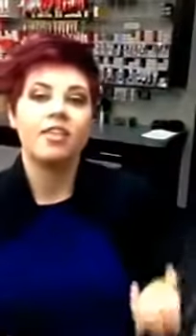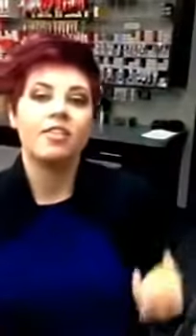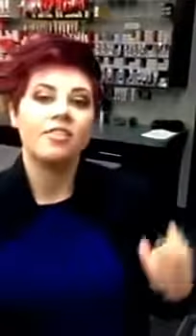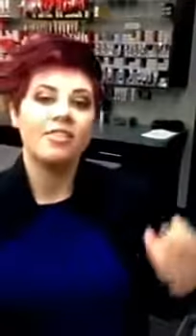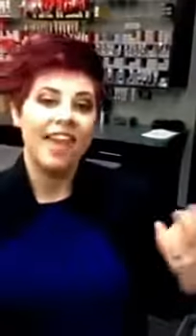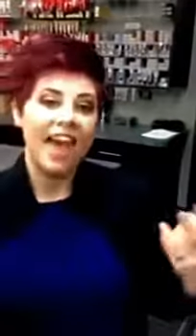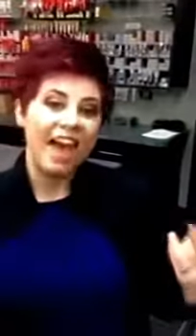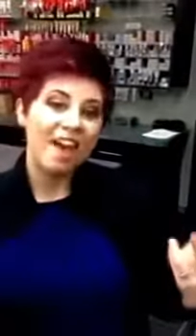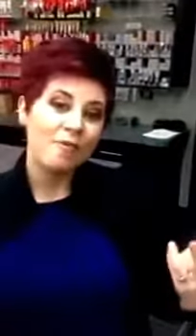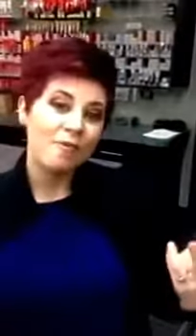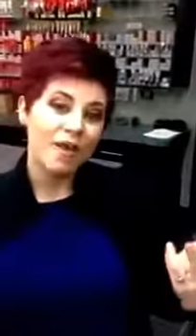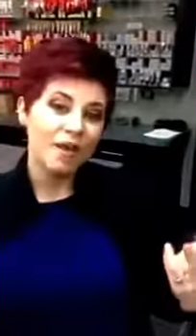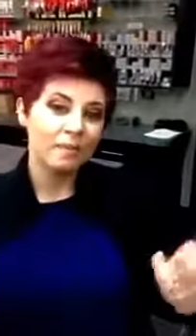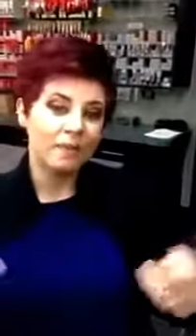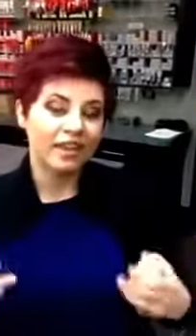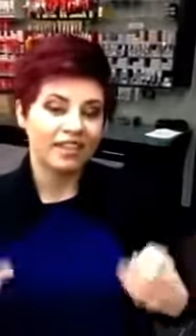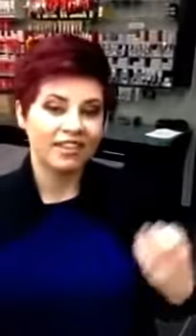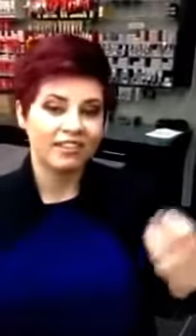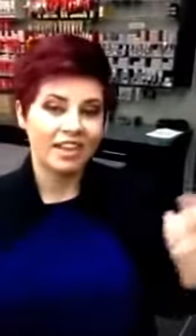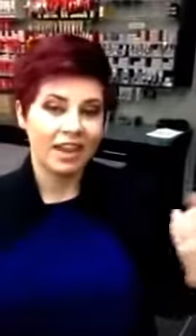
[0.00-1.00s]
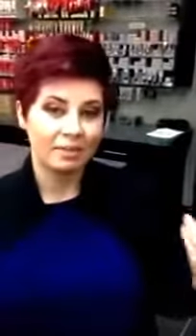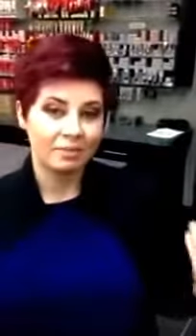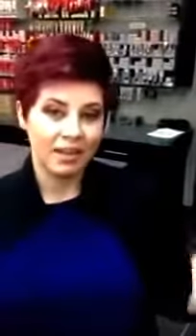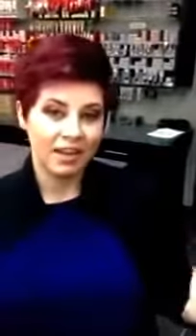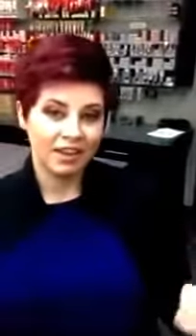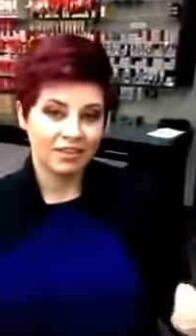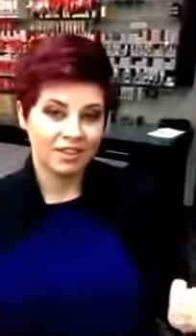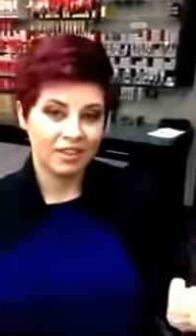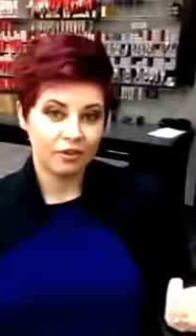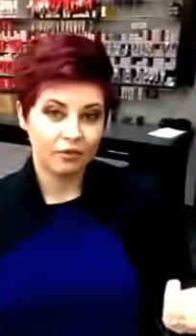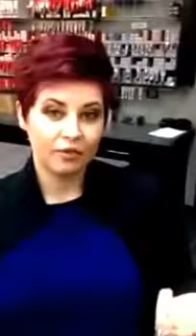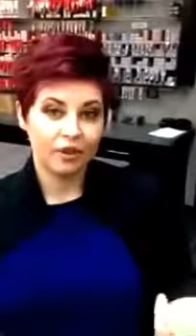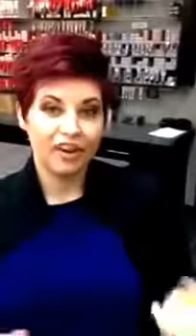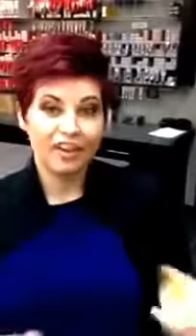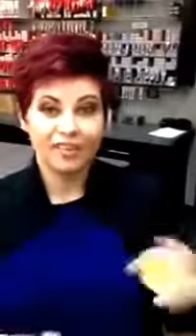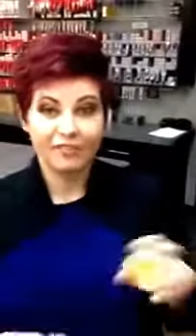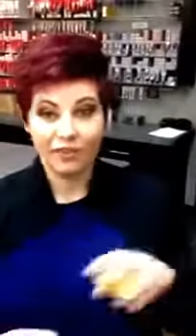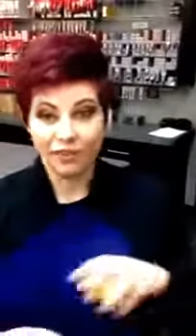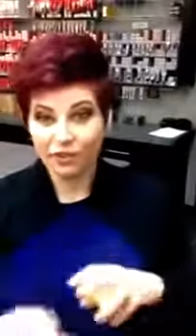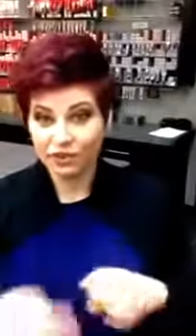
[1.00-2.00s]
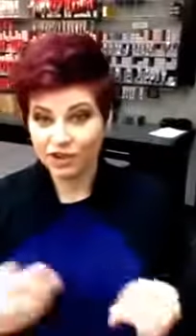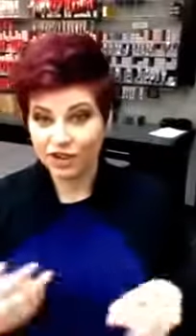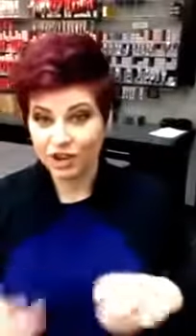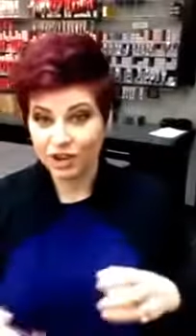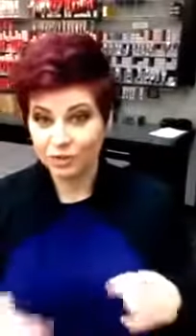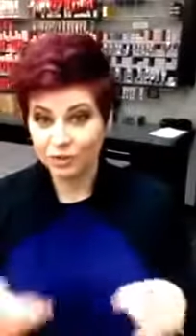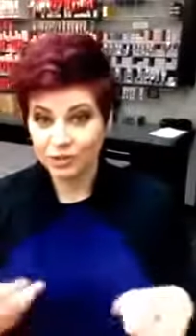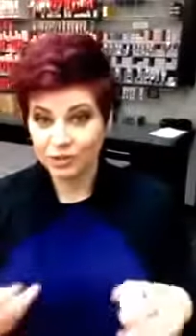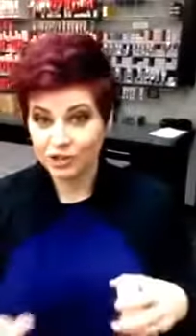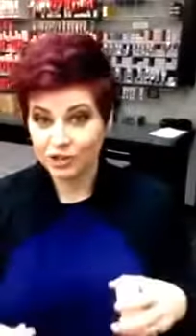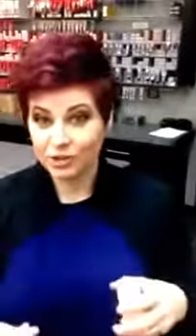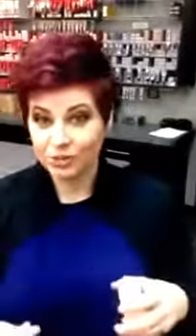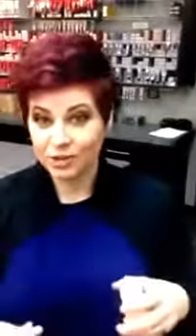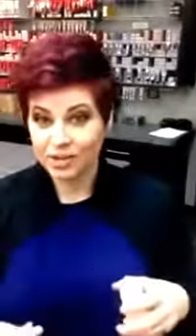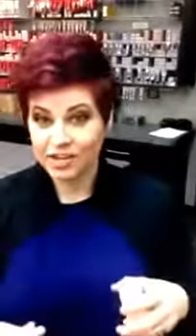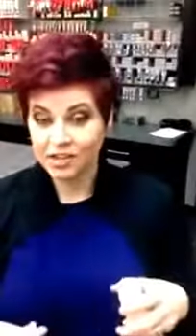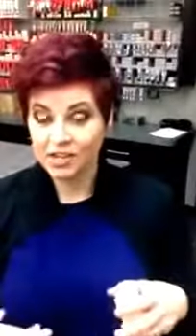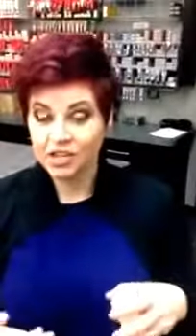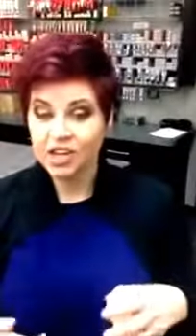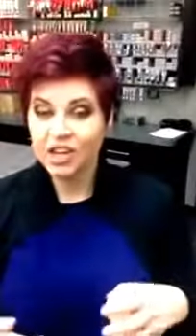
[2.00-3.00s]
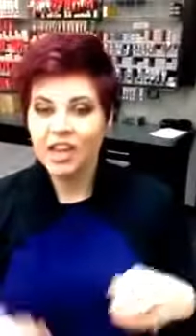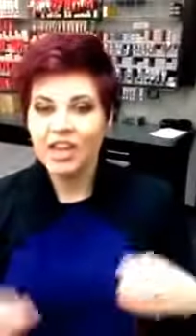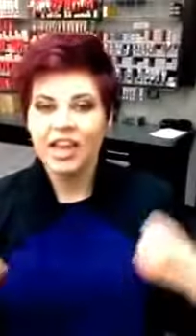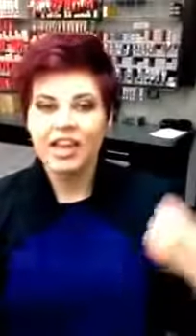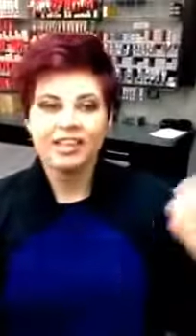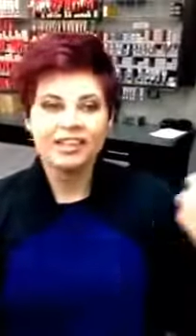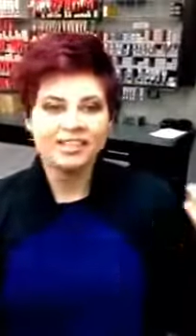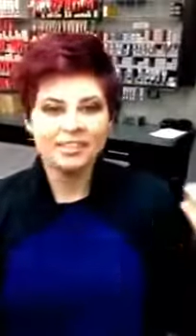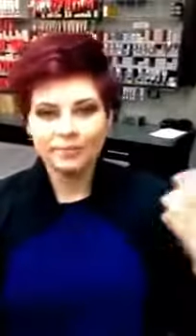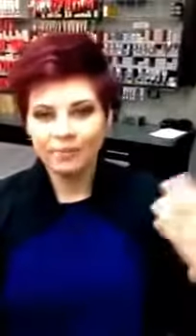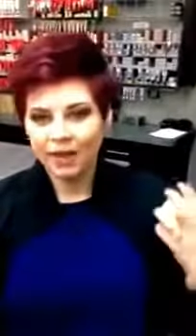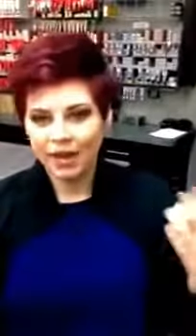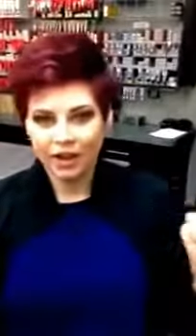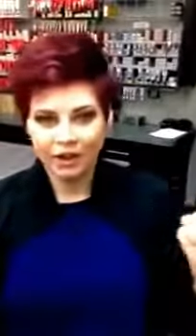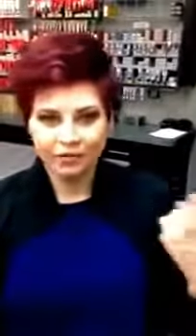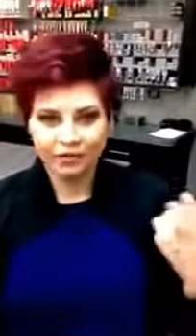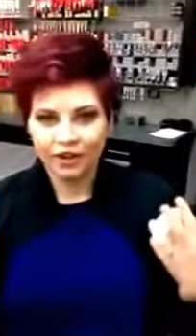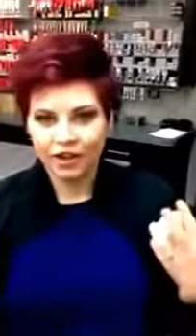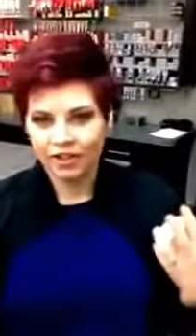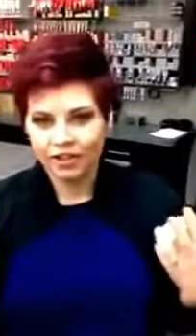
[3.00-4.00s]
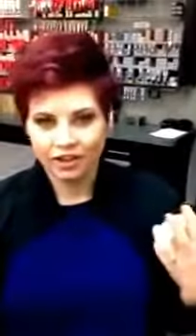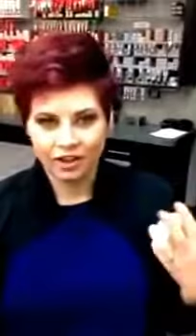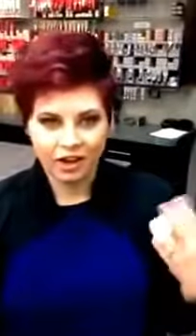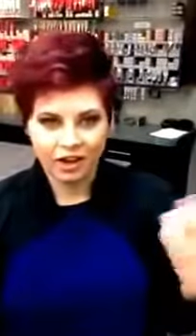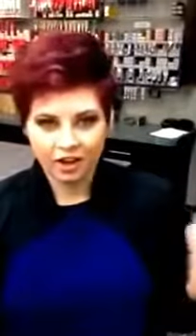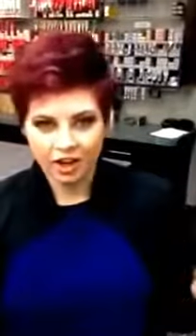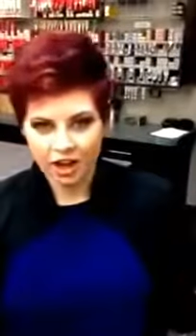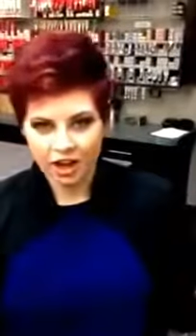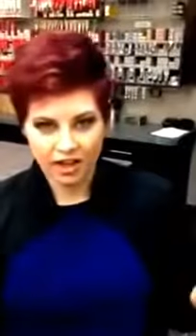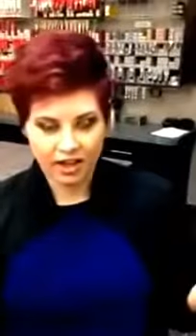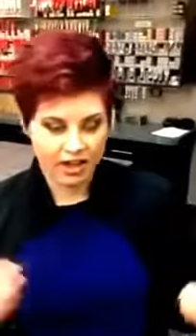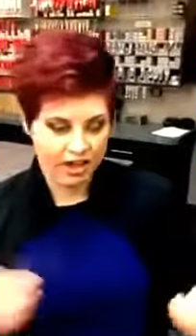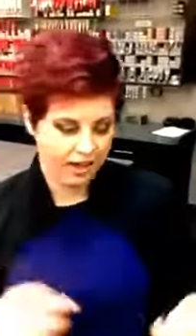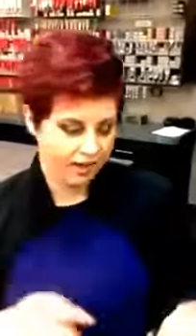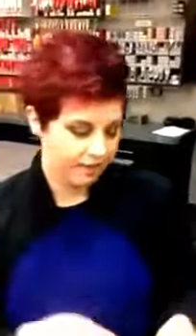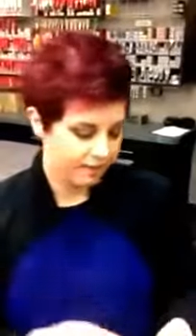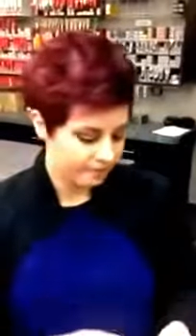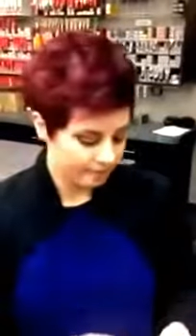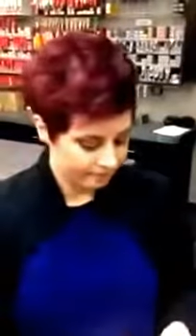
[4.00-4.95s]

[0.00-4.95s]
That way, by the time you get to the front, if you started with too much, it doesn't make your front look all gunky.